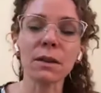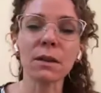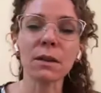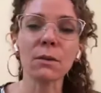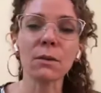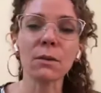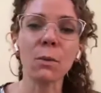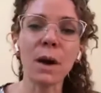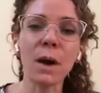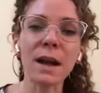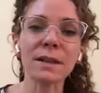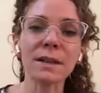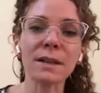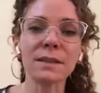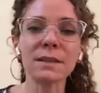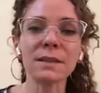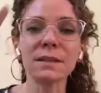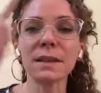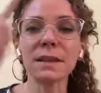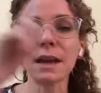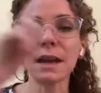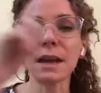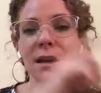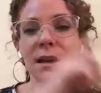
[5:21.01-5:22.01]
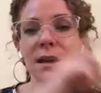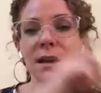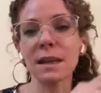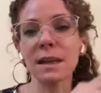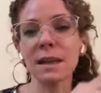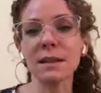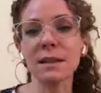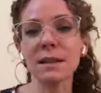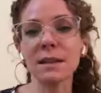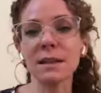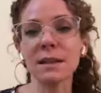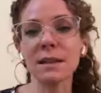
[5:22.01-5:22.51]
west, and
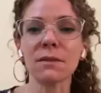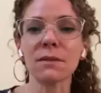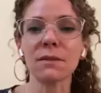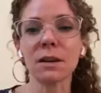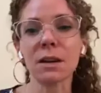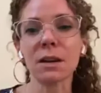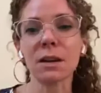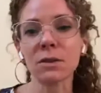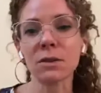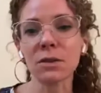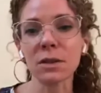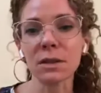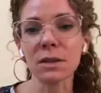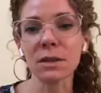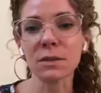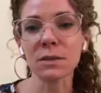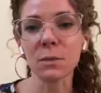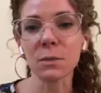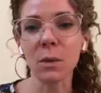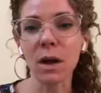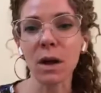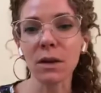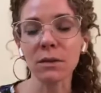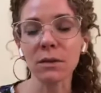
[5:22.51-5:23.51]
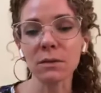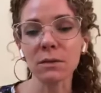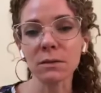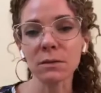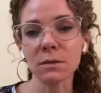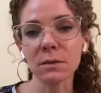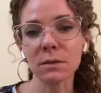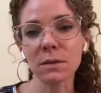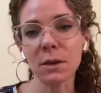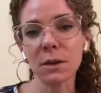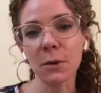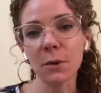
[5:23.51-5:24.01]
east of the country as well.
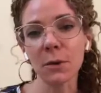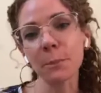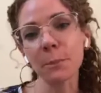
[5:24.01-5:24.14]
So